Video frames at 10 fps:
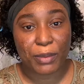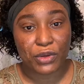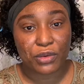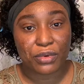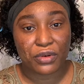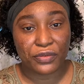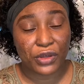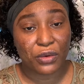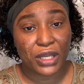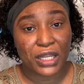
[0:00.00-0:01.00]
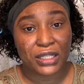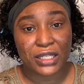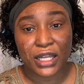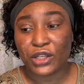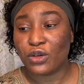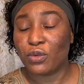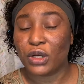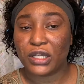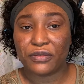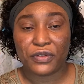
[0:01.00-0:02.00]
going to be reviewing it, telling you what
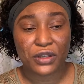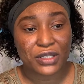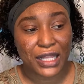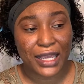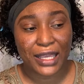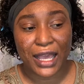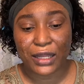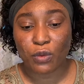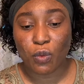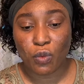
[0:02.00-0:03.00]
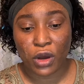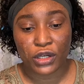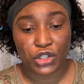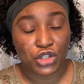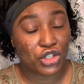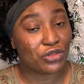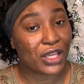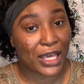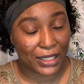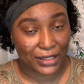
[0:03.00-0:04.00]
it feels like and what you should
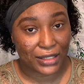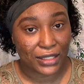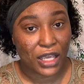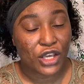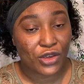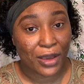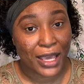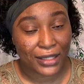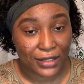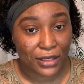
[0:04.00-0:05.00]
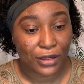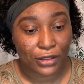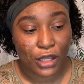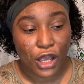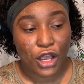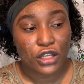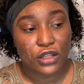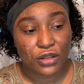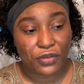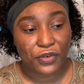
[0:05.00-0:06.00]
get your hands on. So
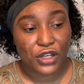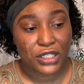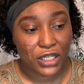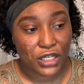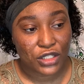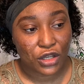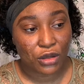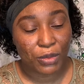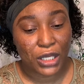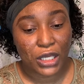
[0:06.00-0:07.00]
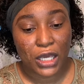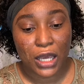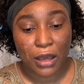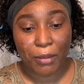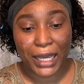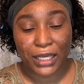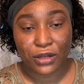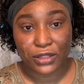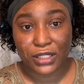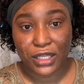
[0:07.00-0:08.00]
the first thing is going to be my
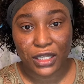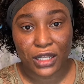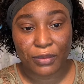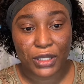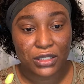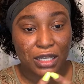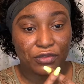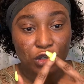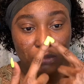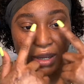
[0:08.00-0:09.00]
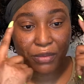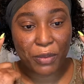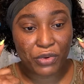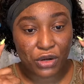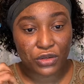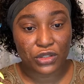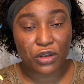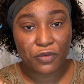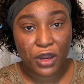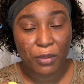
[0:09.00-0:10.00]
concealer, because I've done my brows
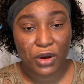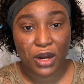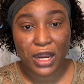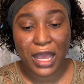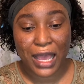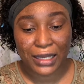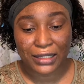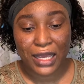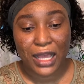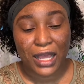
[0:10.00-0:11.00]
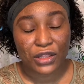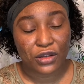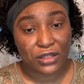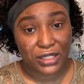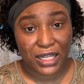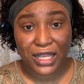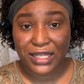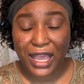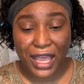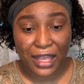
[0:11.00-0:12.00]
off camera, and the concealers I
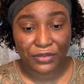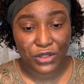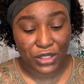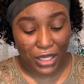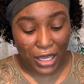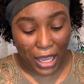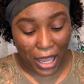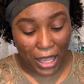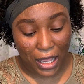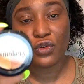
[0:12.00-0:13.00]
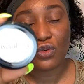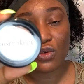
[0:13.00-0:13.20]
have today are Full